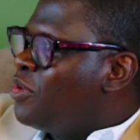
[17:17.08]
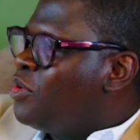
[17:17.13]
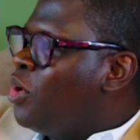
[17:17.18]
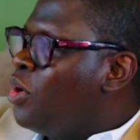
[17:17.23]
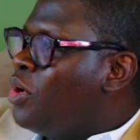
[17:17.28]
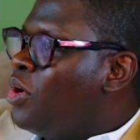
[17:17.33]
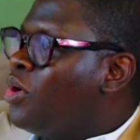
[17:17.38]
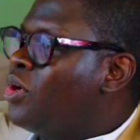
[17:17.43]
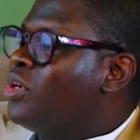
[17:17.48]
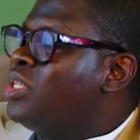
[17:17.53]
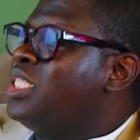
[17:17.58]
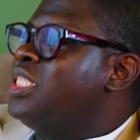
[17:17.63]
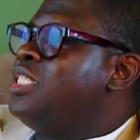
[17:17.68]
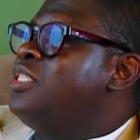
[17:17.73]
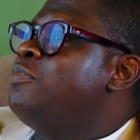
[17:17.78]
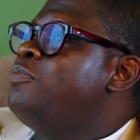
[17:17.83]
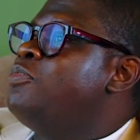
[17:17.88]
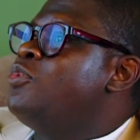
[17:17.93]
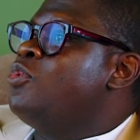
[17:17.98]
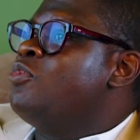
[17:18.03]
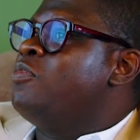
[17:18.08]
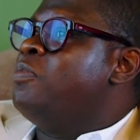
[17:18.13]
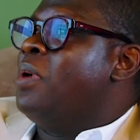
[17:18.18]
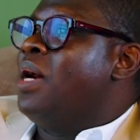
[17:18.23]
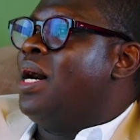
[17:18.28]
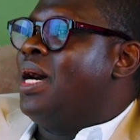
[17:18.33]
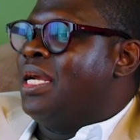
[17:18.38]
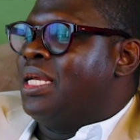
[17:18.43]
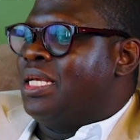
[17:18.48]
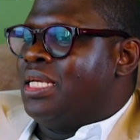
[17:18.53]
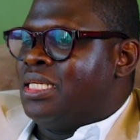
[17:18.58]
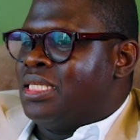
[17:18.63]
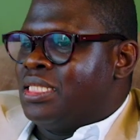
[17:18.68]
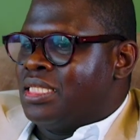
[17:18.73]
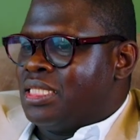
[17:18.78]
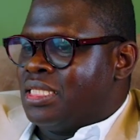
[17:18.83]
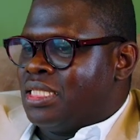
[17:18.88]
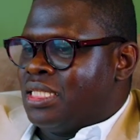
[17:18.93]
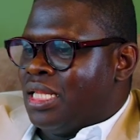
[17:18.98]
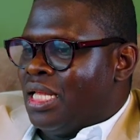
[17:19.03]
No. The deep Dubai
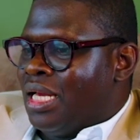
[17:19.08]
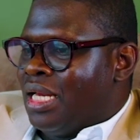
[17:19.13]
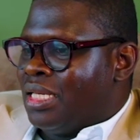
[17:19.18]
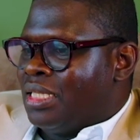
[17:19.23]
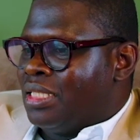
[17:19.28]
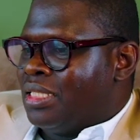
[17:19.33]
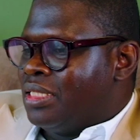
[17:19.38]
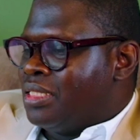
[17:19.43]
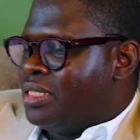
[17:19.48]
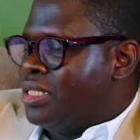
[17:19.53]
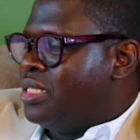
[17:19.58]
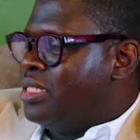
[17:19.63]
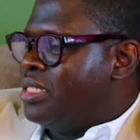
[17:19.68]
is the